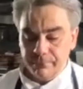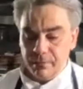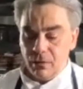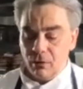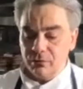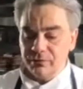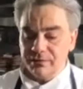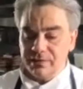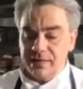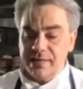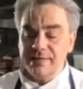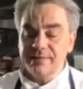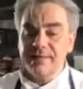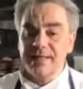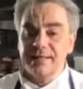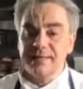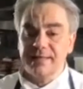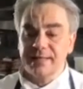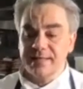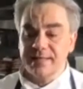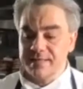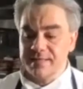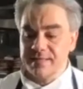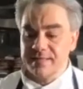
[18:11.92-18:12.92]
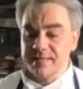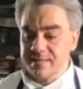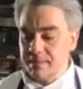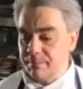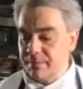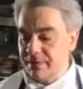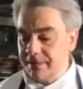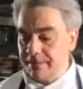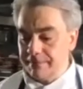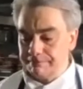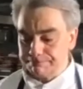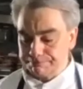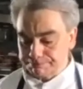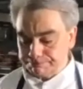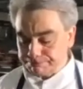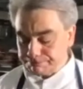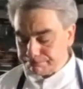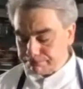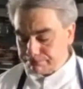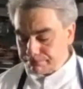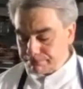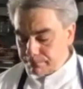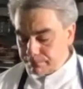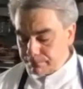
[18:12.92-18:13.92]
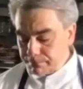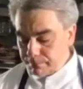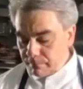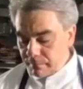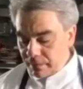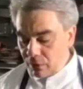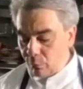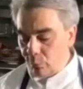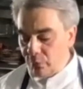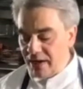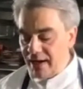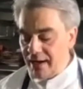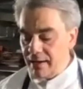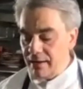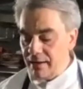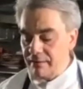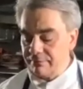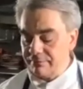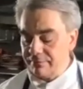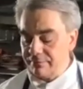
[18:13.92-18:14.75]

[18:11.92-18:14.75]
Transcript: In that recipe, we have